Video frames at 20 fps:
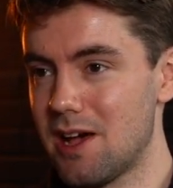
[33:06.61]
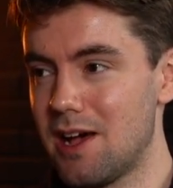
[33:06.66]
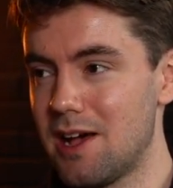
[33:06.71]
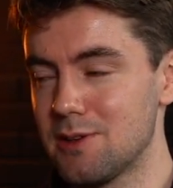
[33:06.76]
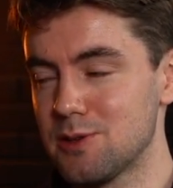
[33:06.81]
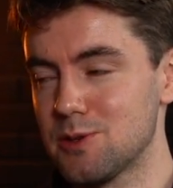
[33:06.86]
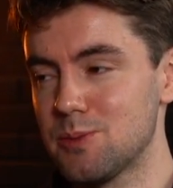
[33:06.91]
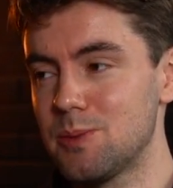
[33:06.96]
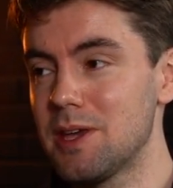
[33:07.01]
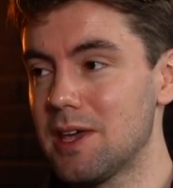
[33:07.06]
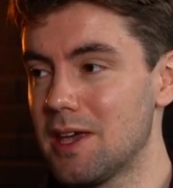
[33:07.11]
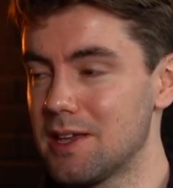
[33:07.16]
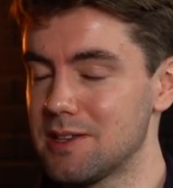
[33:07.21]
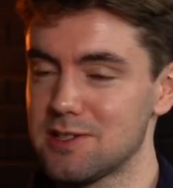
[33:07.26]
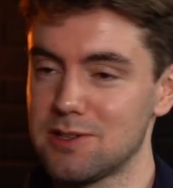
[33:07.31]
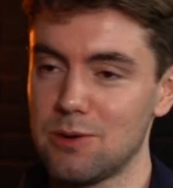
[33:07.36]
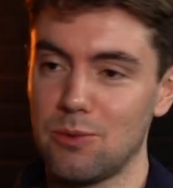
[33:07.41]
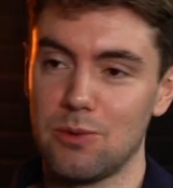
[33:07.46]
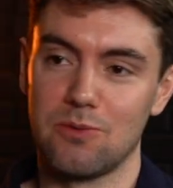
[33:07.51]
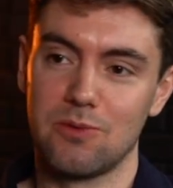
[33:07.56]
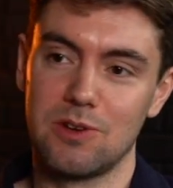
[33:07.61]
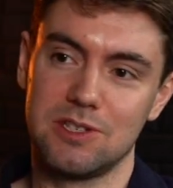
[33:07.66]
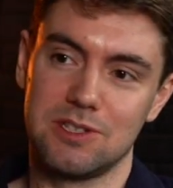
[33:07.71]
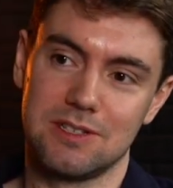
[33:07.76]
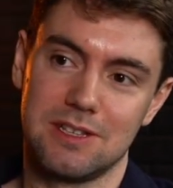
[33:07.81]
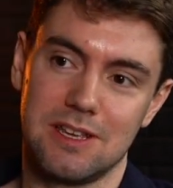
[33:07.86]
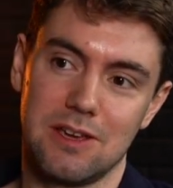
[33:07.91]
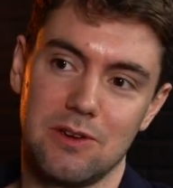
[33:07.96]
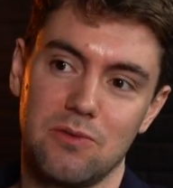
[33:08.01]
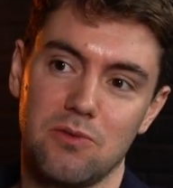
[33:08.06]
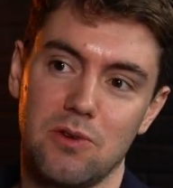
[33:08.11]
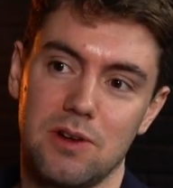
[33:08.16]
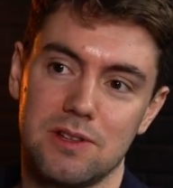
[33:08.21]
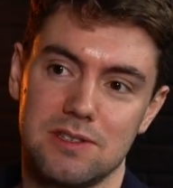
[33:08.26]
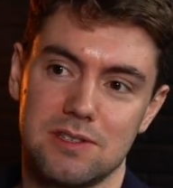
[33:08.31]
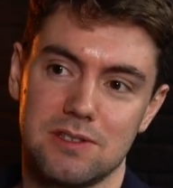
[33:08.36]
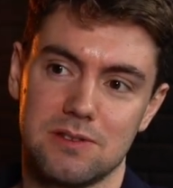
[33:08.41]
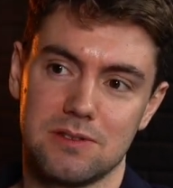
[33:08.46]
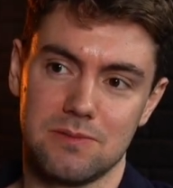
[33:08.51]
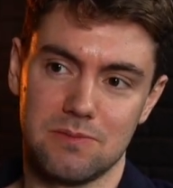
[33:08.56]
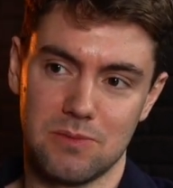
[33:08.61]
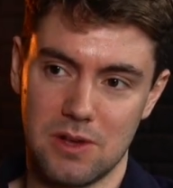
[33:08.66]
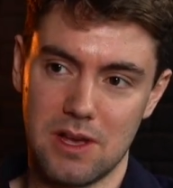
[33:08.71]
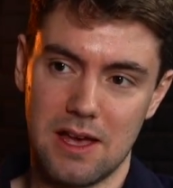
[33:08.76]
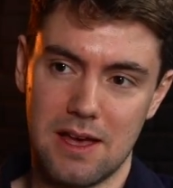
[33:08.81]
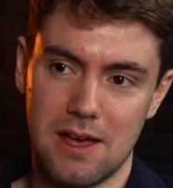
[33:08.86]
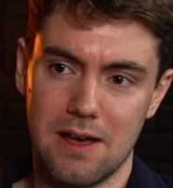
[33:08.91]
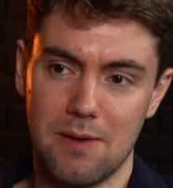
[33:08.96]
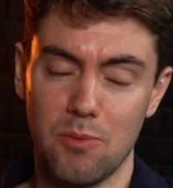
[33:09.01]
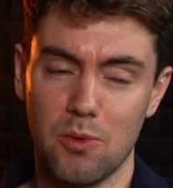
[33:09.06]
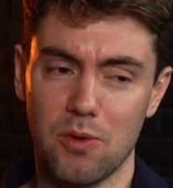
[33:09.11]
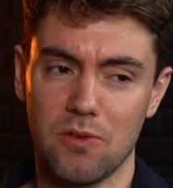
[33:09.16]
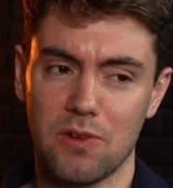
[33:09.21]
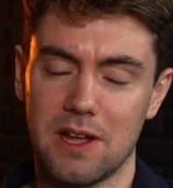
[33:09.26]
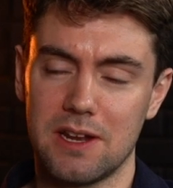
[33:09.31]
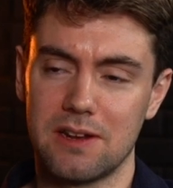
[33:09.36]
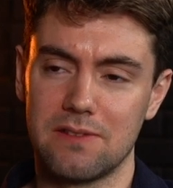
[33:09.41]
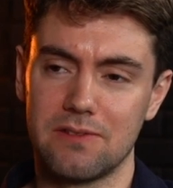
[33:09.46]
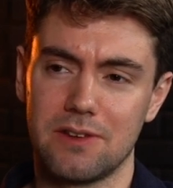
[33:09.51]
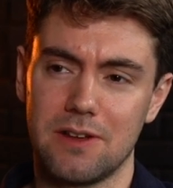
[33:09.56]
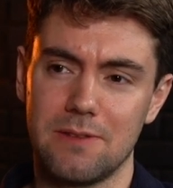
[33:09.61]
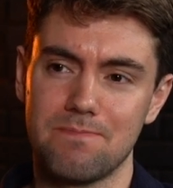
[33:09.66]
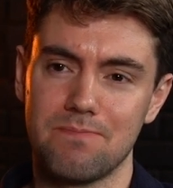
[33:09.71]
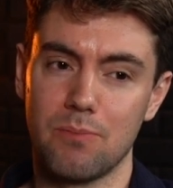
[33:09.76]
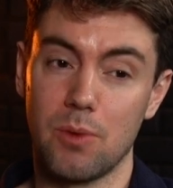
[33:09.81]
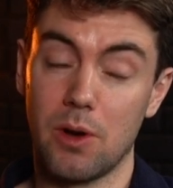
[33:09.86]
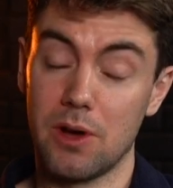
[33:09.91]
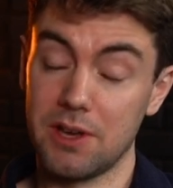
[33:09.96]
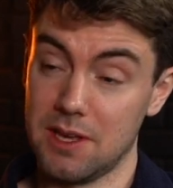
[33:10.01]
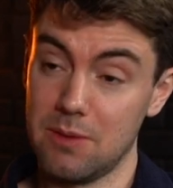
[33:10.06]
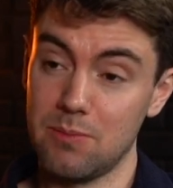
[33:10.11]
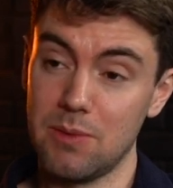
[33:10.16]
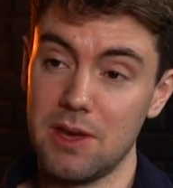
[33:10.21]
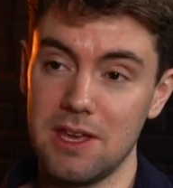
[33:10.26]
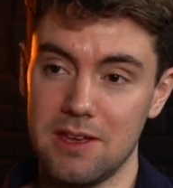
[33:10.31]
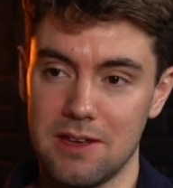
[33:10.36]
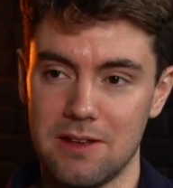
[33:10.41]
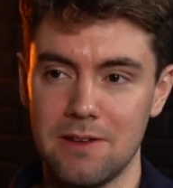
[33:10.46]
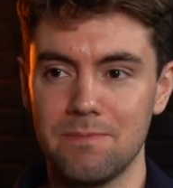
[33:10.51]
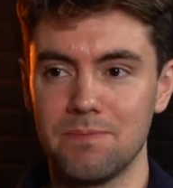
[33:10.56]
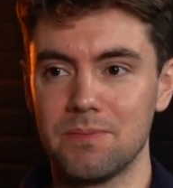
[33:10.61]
I was speaking to someone recently who runs more kind of a market maker.